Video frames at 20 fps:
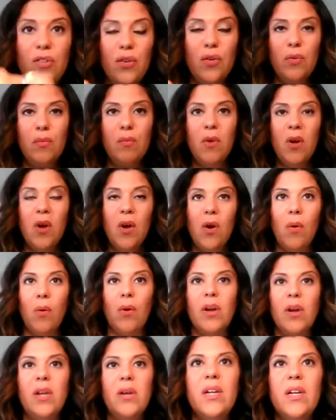Zoom,
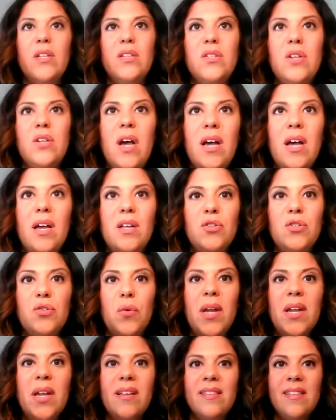or you can
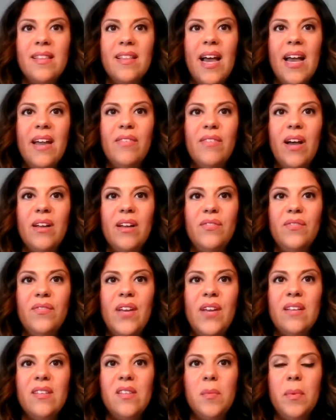join us live on
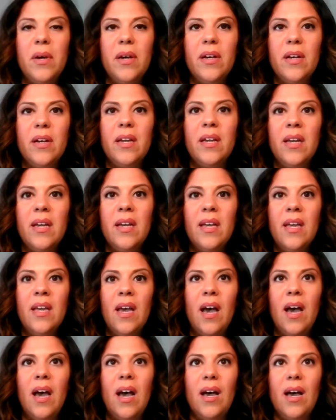Facebook.
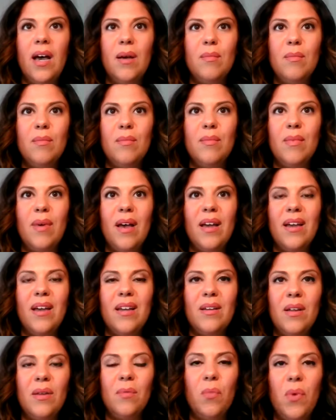And
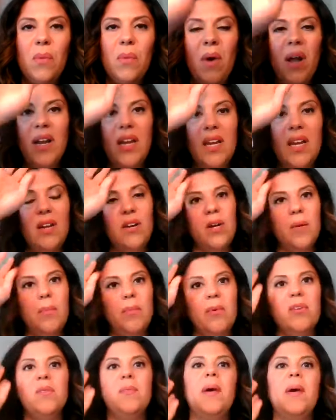we want to hear your
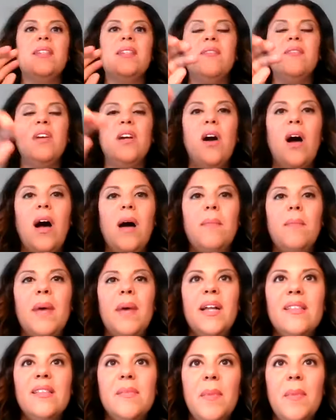perspective and
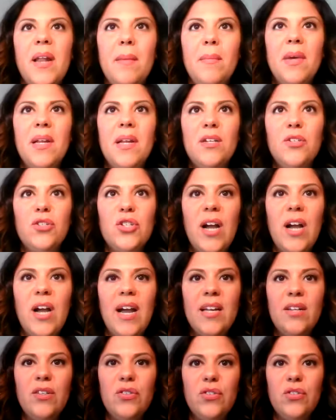comments, but I'm going to
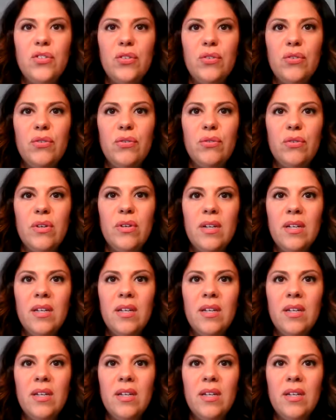try to